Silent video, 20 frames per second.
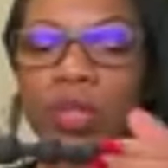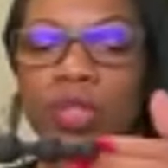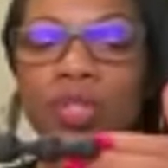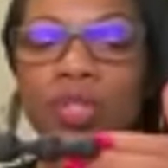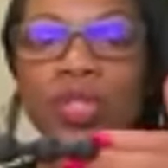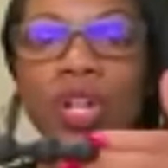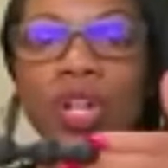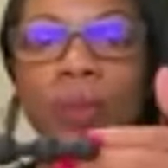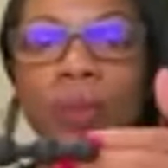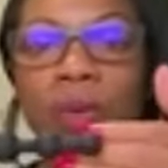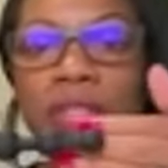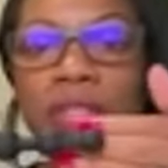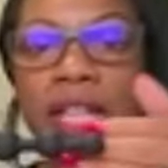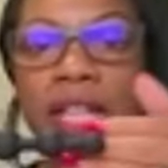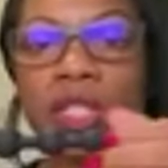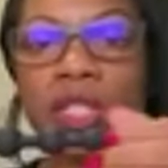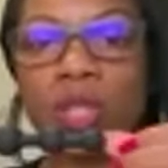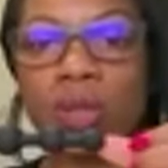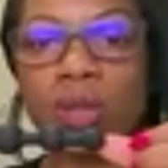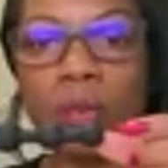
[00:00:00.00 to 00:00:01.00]
you can start with
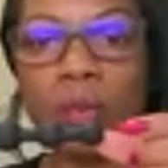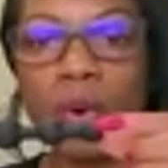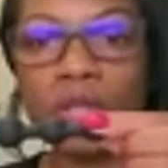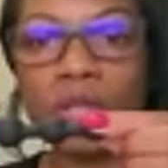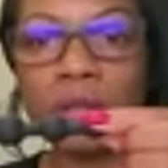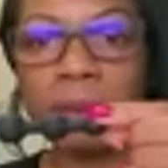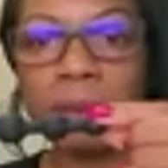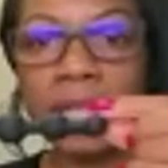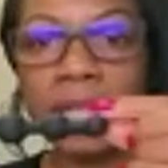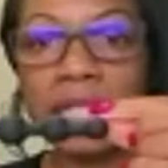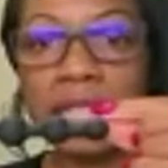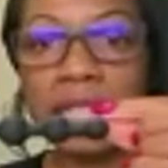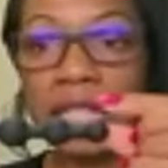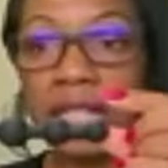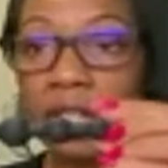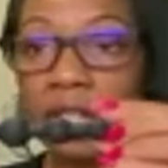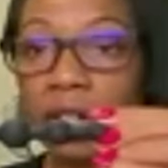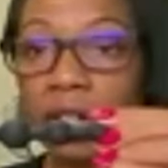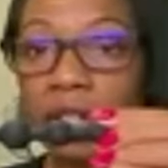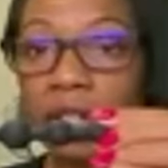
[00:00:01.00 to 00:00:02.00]
that smaller bead
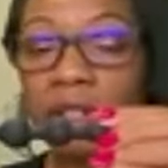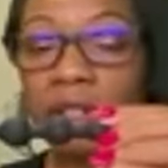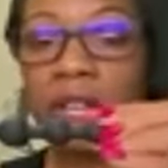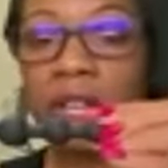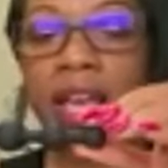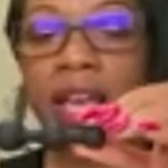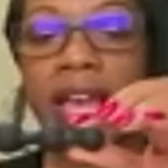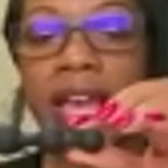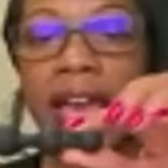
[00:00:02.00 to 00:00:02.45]
here,